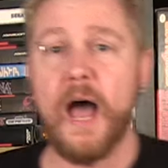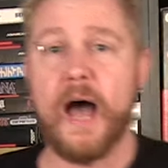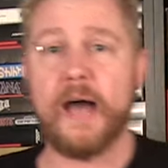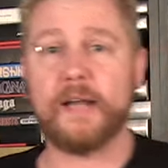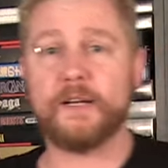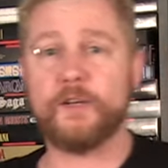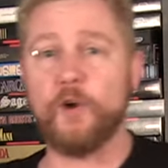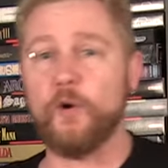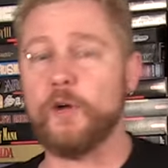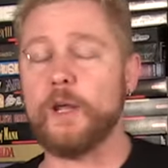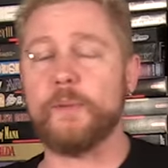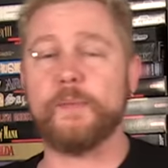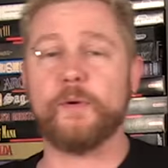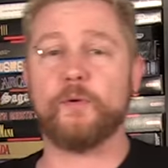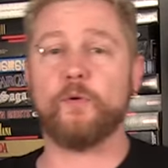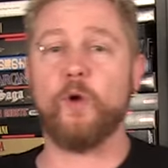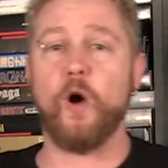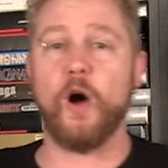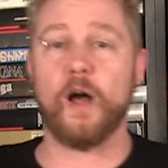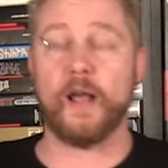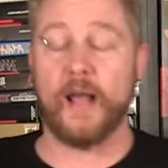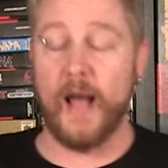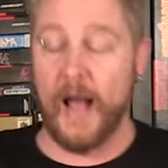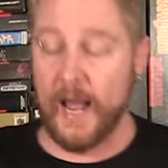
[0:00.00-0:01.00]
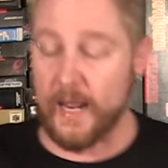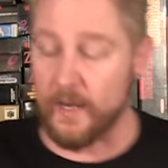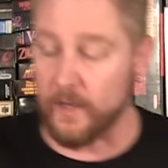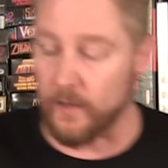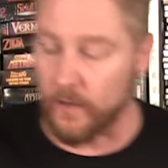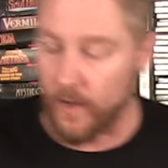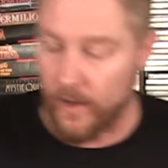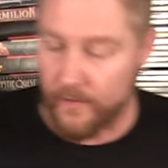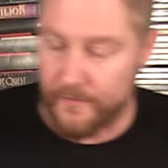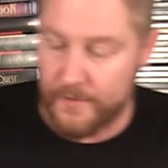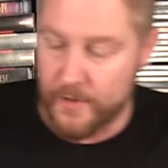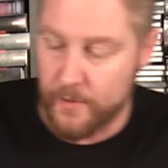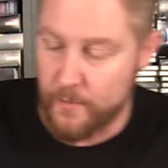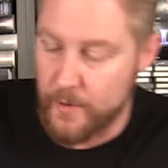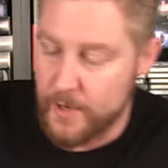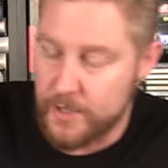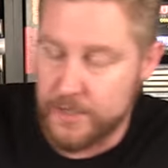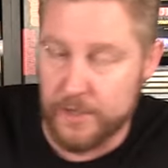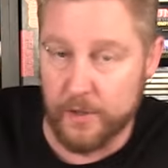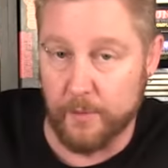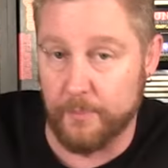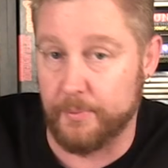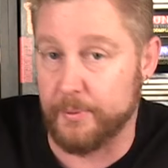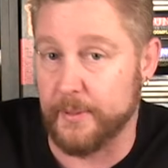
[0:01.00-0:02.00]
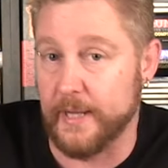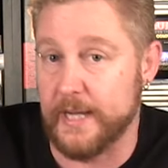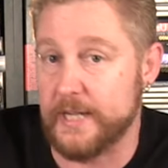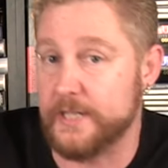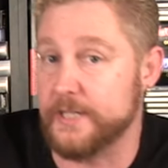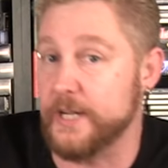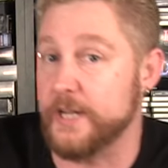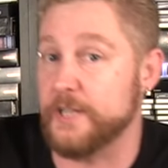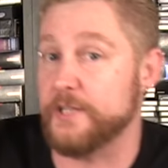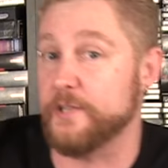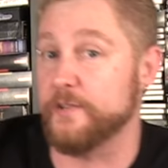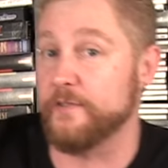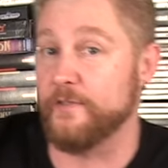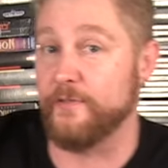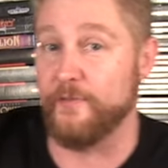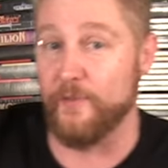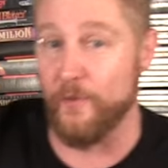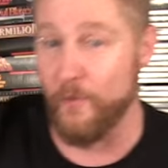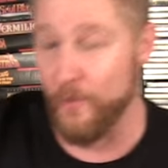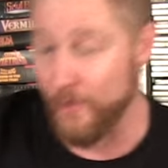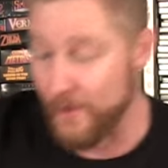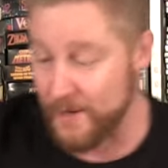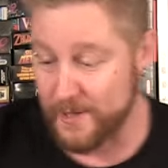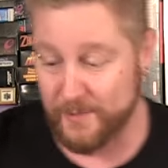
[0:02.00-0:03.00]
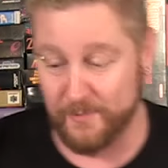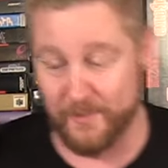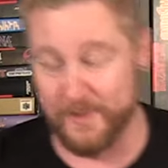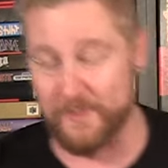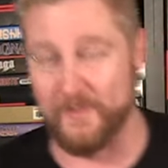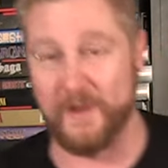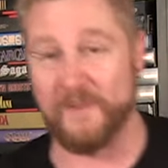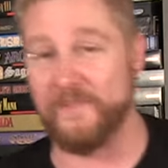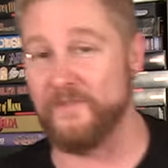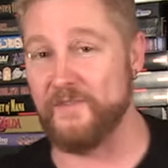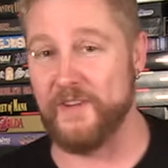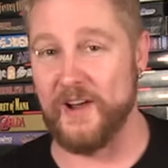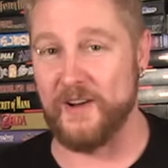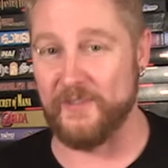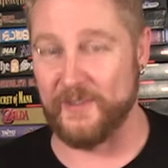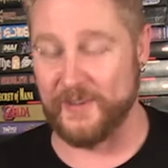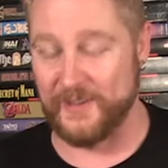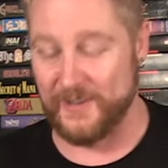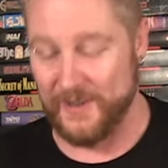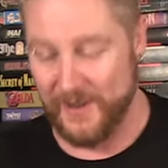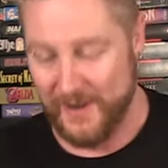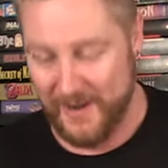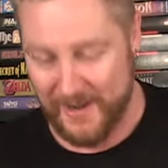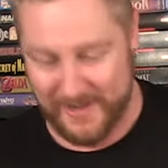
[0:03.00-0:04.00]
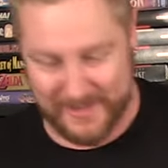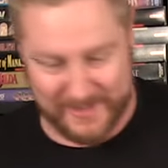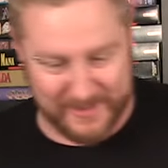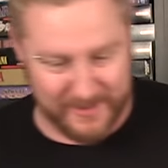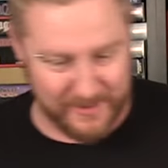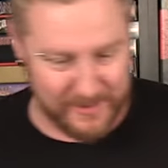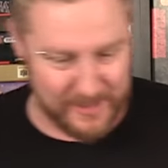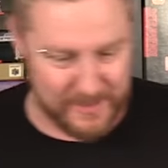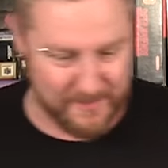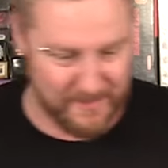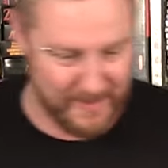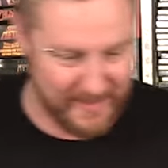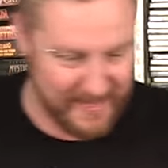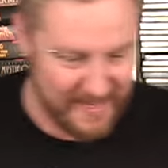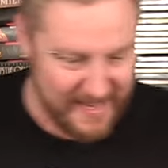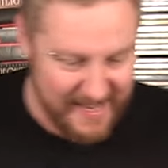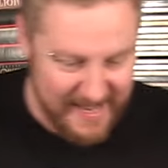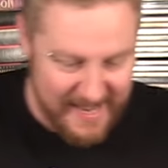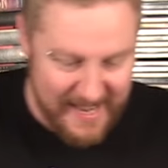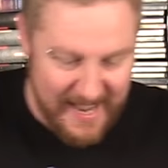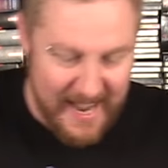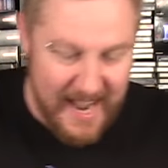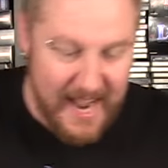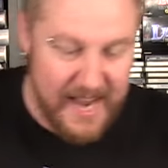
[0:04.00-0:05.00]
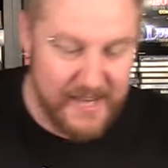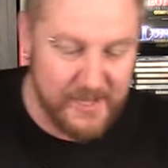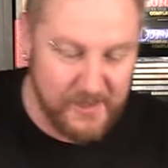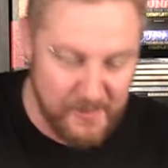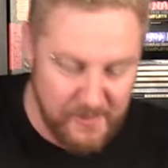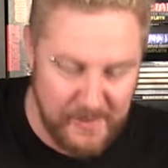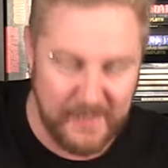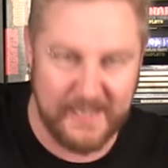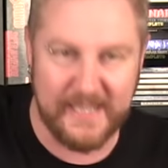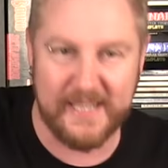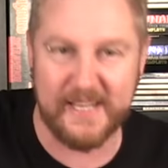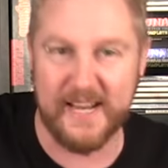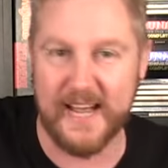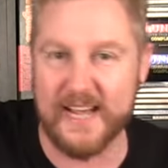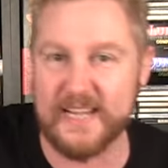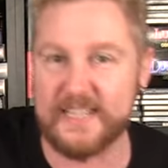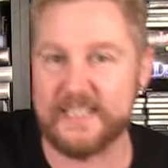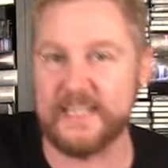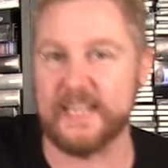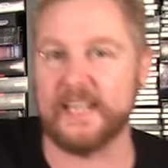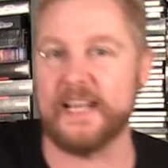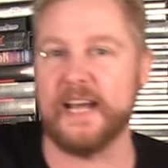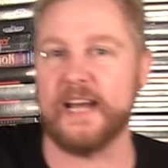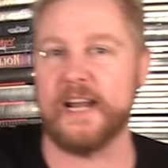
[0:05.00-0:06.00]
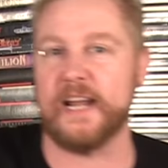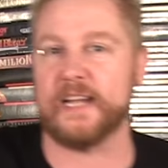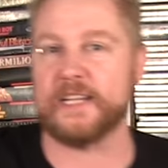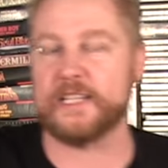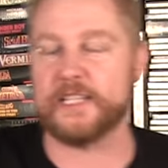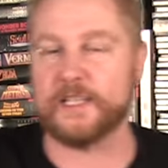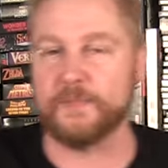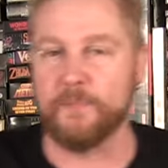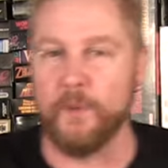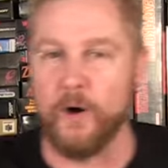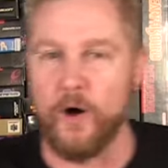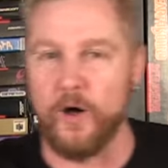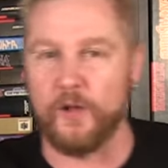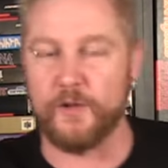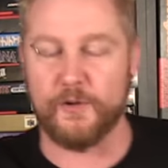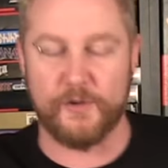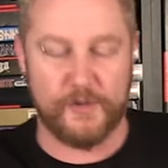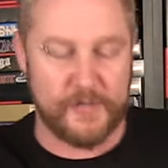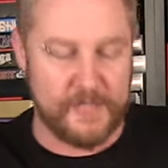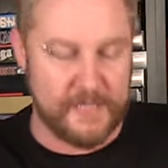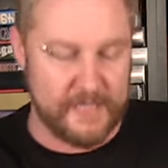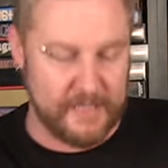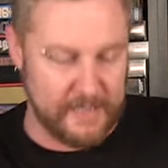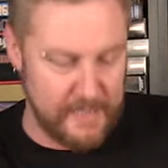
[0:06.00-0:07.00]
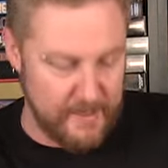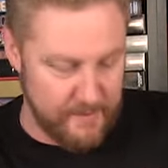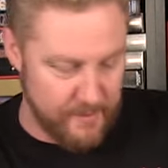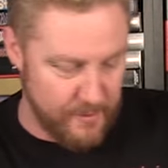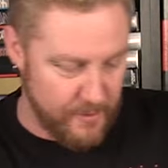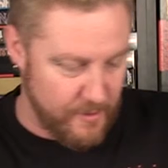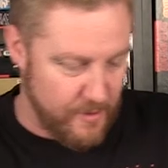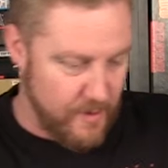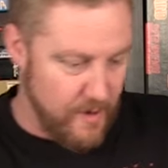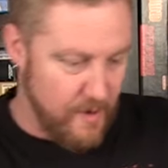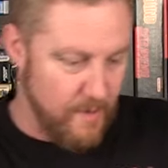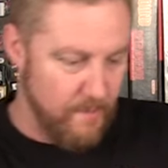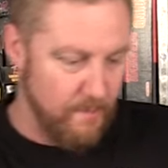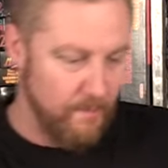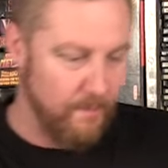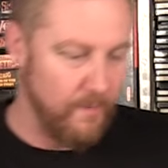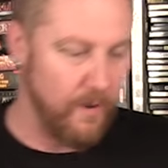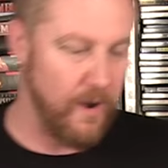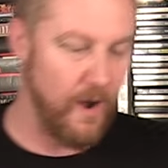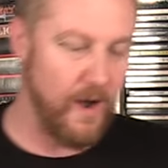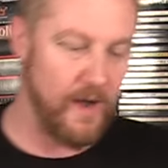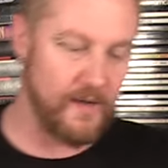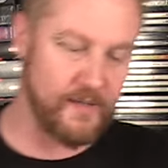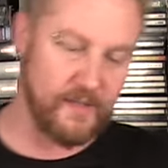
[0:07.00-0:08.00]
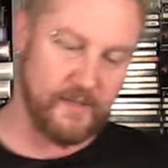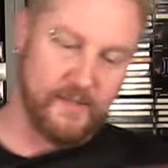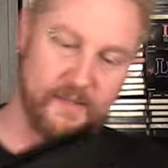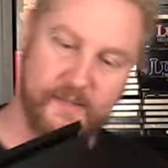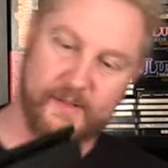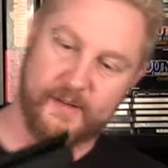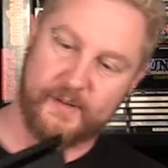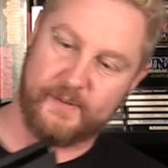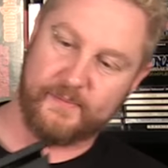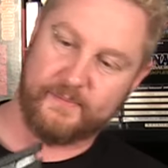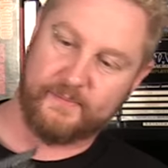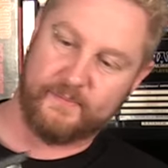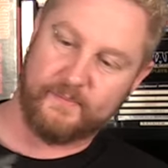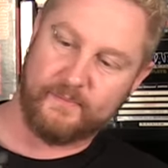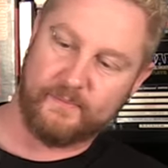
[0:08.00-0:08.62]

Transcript: And don't get me wrong, I love the original PlayStation 4. It's one of my favorite consoles, but it's really nice to get a smaller, slimmer model here.